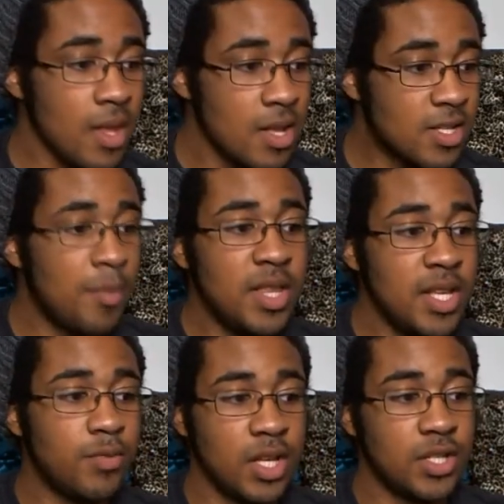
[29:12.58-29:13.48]
Some of these
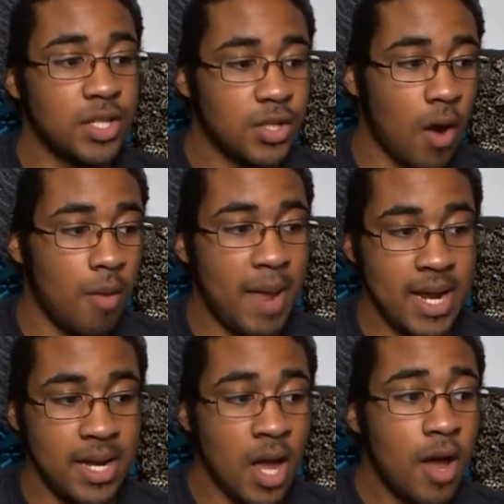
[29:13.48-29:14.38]
religions are
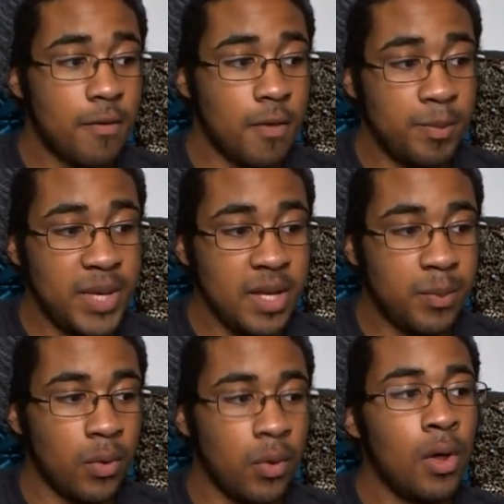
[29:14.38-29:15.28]
made from
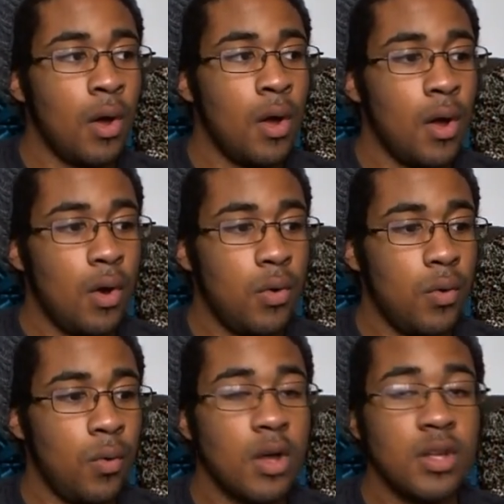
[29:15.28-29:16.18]
people
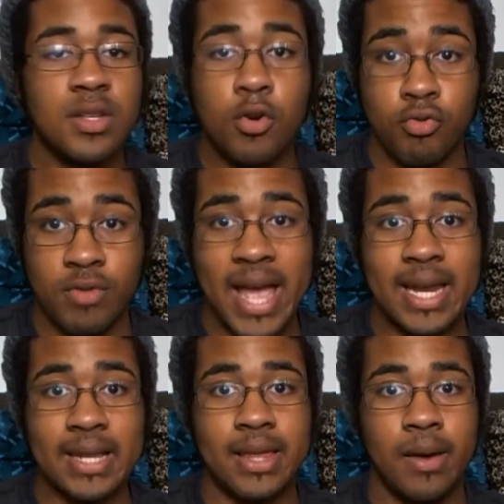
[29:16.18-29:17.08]
who
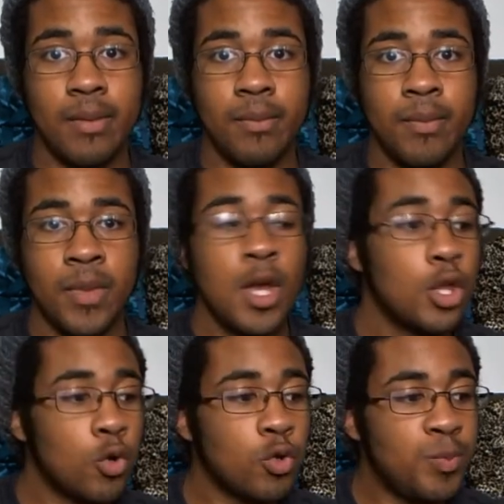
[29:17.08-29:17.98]
created them.
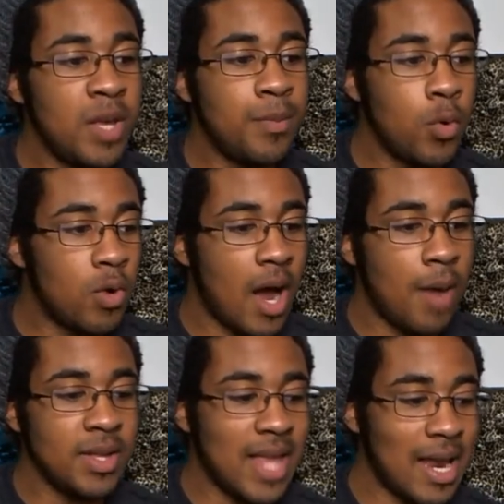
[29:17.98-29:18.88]
Those people who come
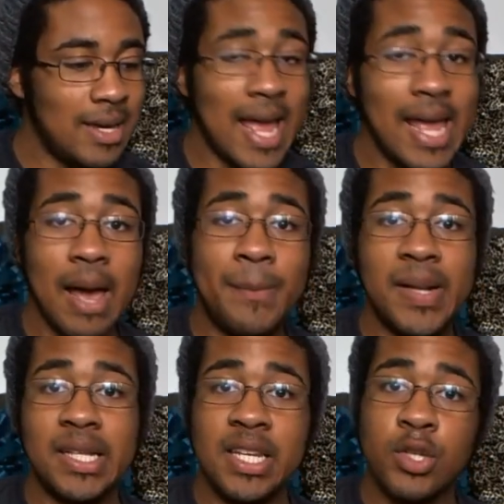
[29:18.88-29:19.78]
with that innate
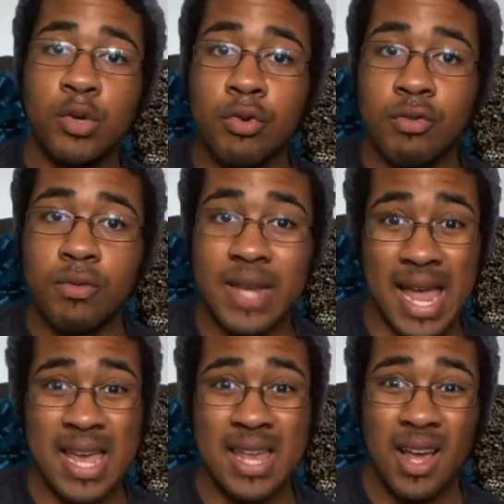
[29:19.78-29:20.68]
ability to
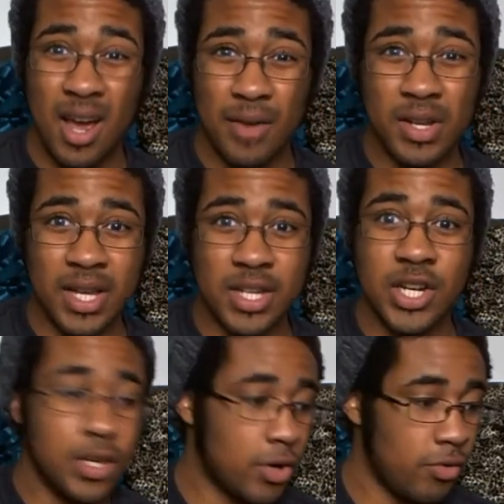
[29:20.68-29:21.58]
create a
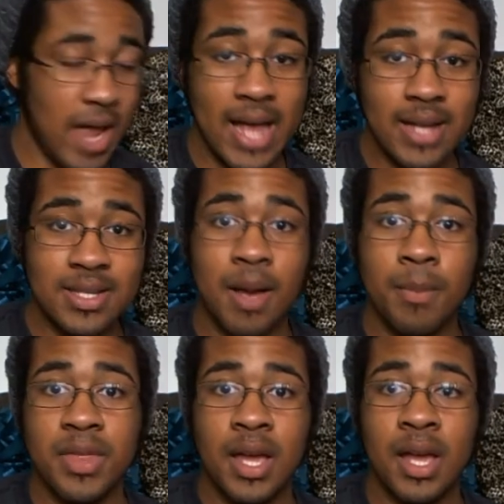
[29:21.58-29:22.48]
religion, create
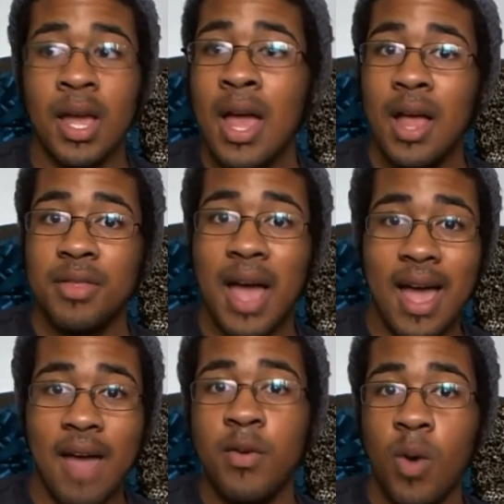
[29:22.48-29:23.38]
something that
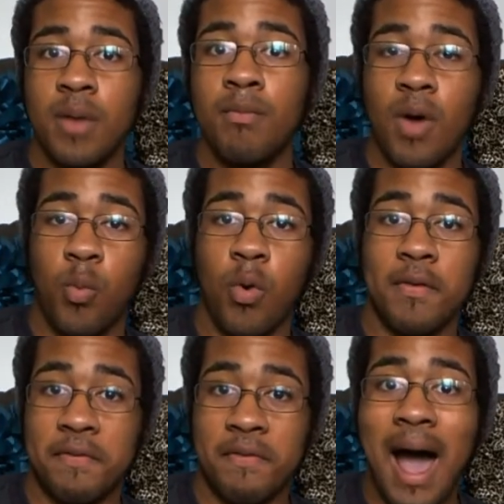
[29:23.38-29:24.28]
everyone will
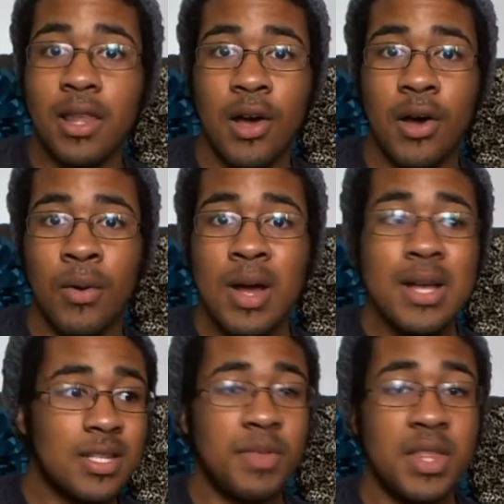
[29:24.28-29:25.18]
follow,
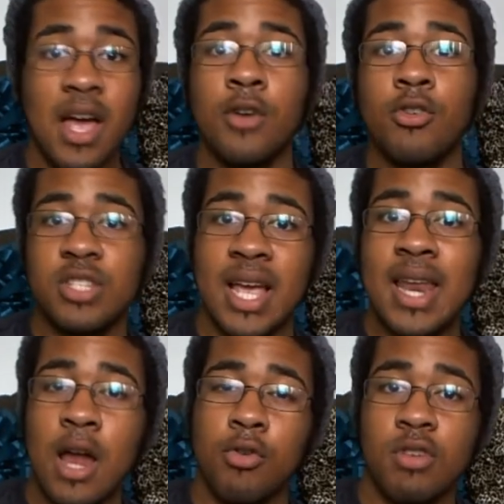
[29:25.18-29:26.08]
something they understand
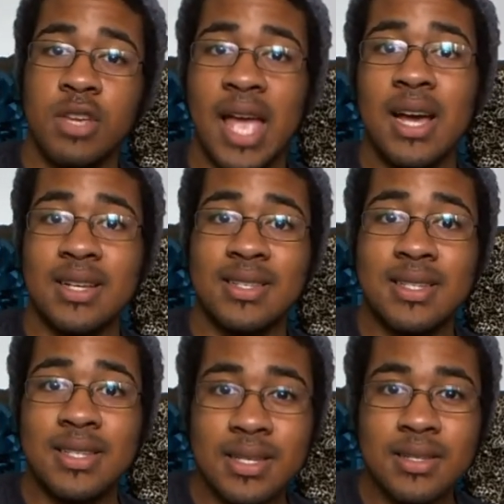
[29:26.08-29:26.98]
how to create a
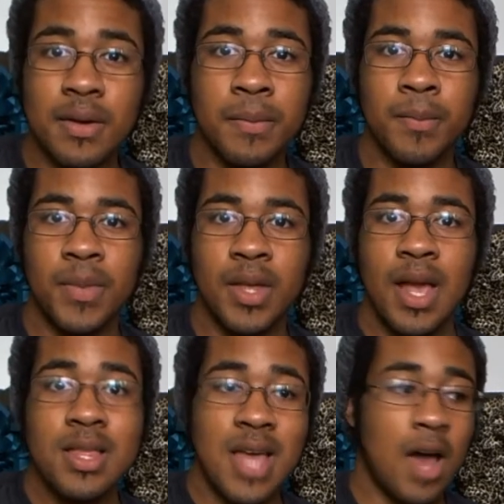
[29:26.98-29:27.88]
system
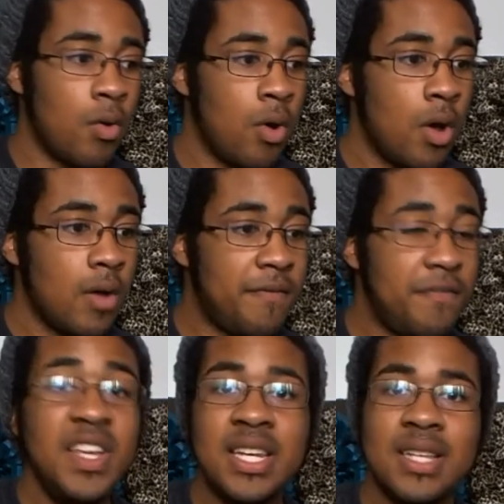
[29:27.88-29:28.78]
that'll
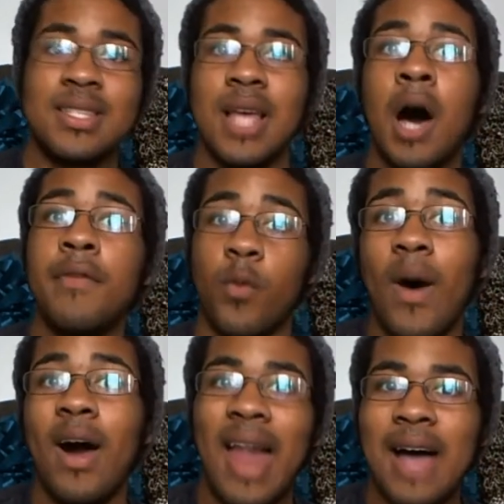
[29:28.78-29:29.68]
feed itself
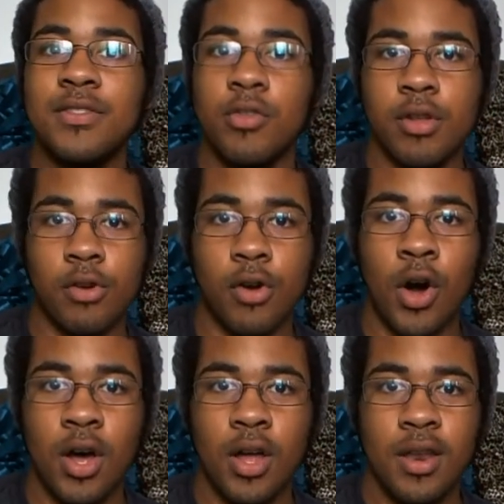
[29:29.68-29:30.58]
well after they're
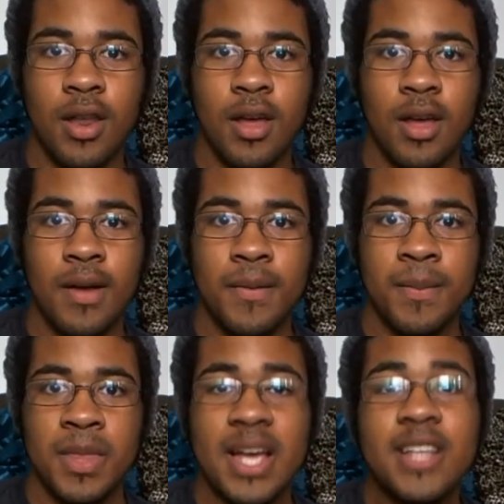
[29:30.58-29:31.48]
gone,
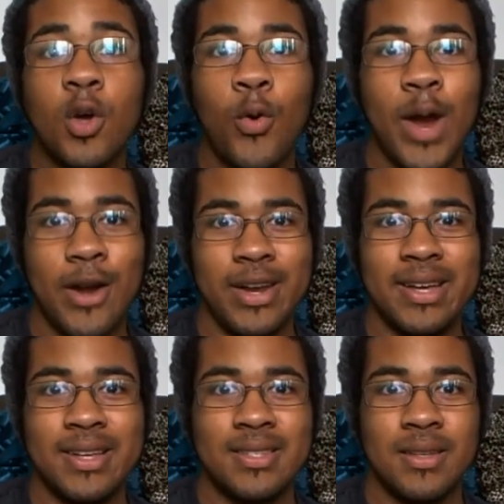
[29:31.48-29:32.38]
is
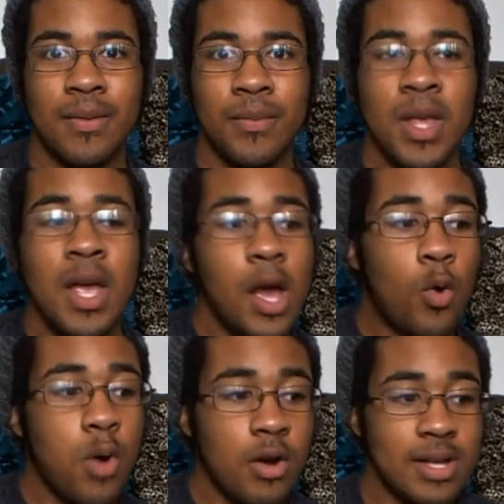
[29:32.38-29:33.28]
Aquarius.
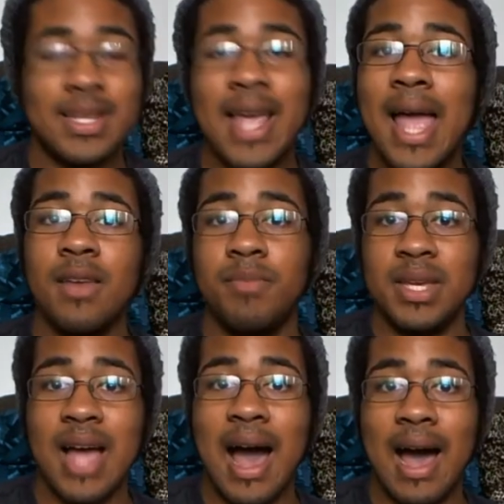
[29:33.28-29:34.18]
Aquarius can be
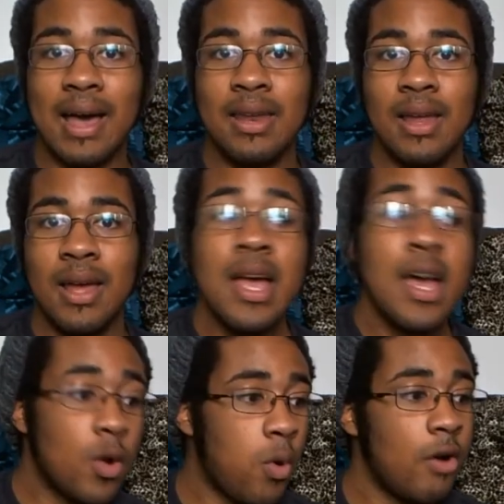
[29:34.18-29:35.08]
God,
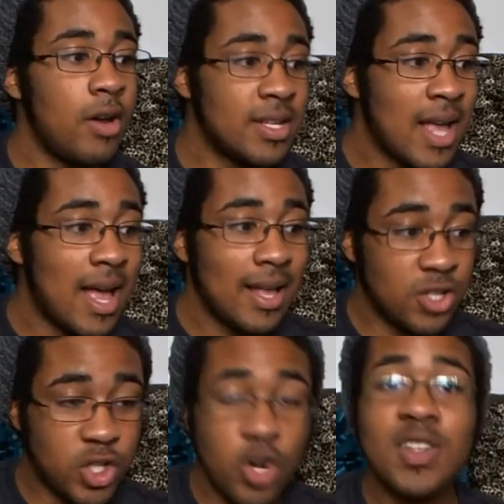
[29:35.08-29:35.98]
and Aquarius
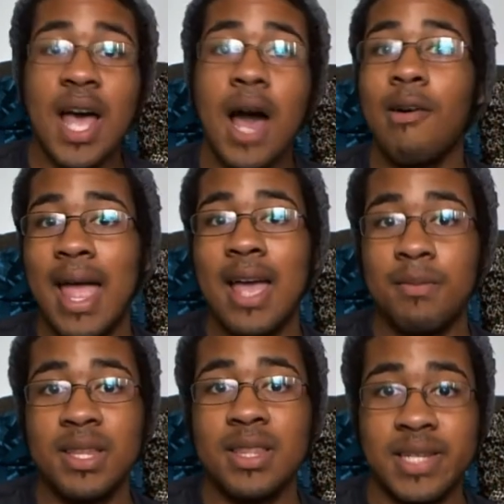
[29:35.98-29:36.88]
sure as hell can
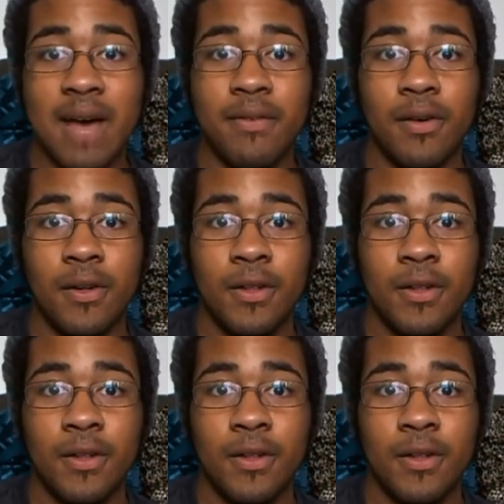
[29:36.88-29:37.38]
be the devil.